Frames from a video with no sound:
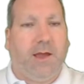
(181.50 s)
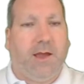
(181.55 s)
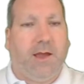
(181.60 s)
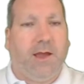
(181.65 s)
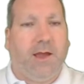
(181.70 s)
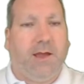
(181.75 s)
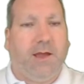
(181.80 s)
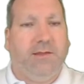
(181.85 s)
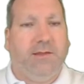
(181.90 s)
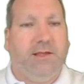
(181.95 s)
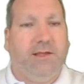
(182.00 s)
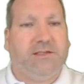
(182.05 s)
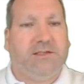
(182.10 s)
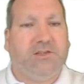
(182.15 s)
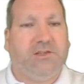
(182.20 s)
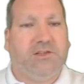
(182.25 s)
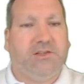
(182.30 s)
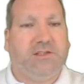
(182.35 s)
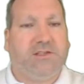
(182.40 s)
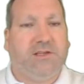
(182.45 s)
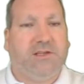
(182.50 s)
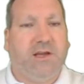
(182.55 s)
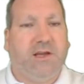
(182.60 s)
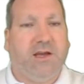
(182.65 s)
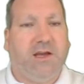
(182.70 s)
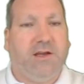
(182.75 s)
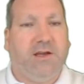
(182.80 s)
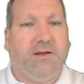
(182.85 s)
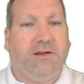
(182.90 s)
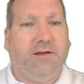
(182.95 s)
And this just
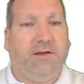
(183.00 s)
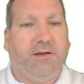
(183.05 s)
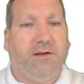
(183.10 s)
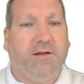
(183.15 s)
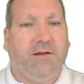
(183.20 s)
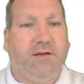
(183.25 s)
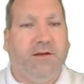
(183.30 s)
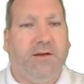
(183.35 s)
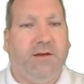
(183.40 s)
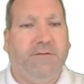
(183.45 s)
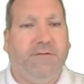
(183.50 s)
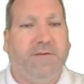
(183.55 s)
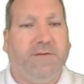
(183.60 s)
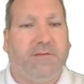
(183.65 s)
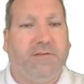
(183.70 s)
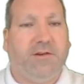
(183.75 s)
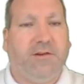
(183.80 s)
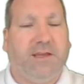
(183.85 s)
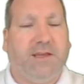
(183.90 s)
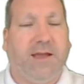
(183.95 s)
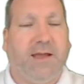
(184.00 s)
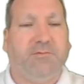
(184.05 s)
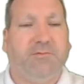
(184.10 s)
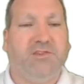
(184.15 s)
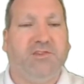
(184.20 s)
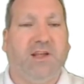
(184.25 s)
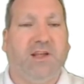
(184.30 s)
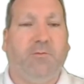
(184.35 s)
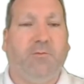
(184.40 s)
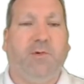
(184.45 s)
effectively
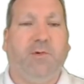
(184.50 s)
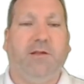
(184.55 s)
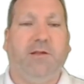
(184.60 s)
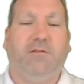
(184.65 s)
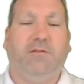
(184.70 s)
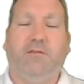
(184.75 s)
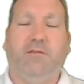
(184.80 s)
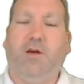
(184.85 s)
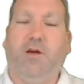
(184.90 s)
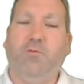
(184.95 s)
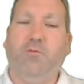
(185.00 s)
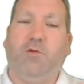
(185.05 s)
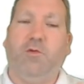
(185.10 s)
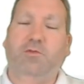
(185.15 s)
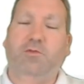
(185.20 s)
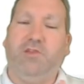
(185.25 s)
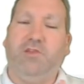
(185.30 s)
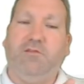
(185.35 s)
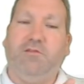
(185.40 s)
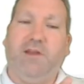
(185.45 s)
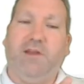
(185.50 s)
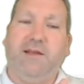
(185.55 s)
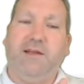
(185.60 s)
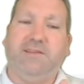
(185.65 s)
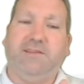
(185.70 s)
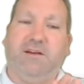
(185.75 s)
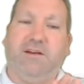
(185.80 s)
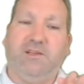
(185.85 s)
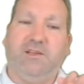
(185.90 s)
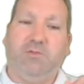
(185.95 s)
captures that width, and what we'll do
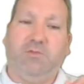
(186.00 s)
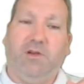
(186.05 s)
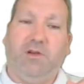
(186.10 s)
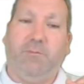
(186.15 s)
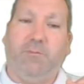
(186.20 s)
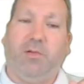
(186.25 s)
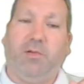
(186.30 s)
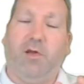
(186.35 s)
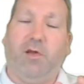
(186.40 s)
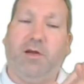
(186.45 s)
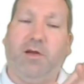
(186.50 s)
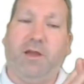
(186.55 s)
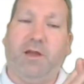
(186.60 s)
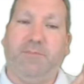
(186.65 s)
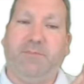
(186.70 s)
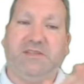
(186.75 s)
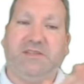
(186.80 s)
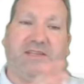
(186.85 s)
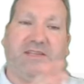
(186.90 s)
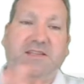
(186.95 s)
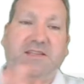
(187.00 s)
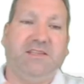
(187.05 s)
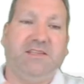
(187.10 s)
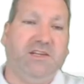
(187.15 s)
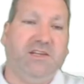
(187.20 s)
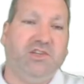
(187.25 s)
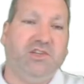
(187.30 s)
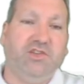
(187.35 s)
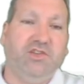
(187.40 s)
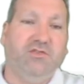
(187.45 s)
later is we'll apply a
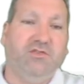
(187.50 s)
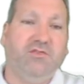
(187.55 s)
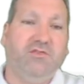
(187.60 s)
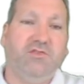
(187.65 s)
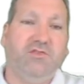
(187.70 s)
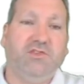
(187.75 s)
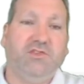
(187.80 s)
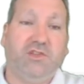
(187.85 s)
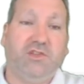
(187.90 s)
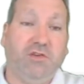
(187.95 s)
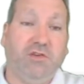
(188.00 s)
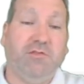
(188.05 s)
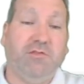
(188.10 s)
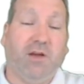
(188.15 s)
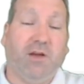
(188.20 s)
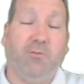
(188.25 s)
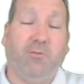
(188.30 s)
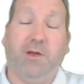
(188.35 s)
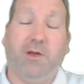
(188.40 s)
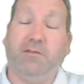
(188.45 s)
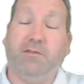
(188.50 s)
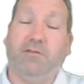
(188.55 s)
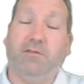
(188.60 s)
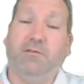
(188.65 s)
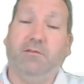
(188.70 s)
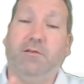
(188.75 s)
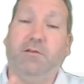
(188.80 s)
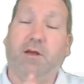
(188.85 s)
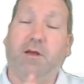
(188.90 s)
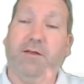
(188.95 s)
percentage to that width,
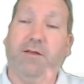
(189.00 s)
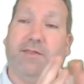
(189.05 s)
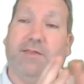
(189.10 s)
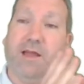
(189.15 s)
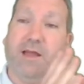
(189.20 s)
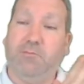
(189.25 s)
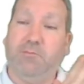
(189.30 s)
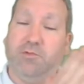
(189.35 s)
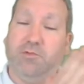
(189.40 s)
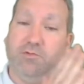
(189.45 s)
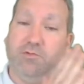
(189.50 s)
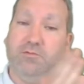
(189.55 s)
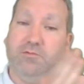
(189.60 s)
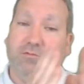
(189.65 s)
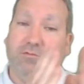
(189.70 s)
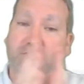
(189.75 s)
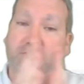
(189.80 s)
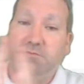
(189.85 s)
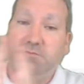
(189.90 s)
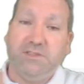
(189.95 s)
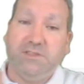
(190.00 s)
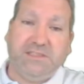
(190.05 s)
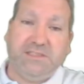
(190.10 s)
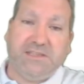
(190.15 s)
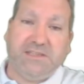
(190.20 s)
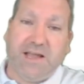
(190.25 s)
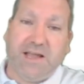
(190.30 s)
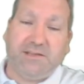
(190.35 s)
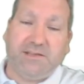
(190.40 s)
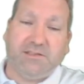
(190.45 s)
and that will
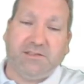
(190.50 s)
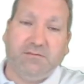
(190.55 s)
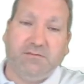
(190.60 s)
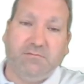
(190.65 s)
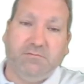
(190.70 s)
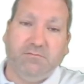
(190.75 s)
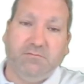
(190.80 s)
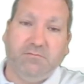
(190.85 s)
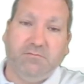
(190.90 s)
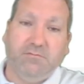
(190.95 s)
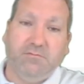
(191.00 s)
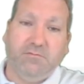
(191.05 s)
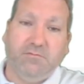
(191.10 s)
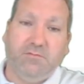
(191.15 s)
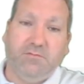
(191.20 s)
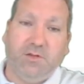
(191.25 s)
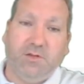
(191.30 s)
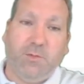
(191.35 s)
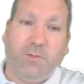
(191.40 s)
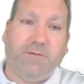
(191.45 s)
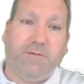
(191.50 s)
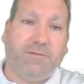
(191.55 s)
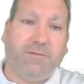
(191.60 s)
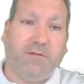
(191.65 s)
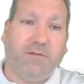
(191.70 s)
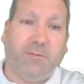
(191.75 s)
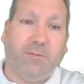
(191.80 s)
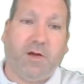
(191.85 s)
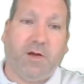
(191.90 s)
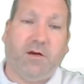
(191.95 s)
set the width of
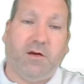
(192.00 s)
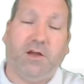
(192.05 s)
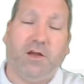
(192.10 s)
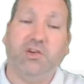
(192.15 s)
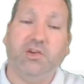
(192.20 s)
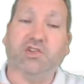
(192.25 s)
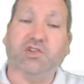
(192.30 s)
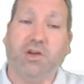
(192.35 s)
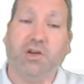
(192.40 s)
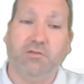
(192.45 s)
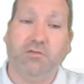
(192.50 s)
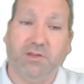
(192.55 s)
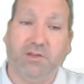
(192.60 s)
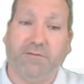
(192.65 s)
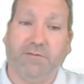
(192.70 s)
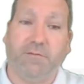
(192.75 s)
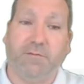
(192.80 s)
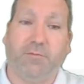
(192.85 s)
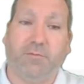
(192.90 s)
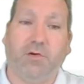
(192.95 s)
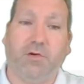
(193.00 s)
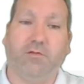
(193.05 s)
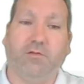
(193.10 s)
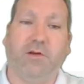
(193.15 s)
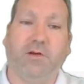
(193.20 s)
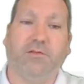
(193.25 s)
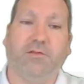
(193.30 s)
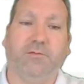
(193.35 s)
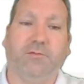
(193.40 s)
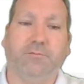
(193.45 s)
the bar and show the different
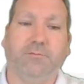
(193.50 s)
progress.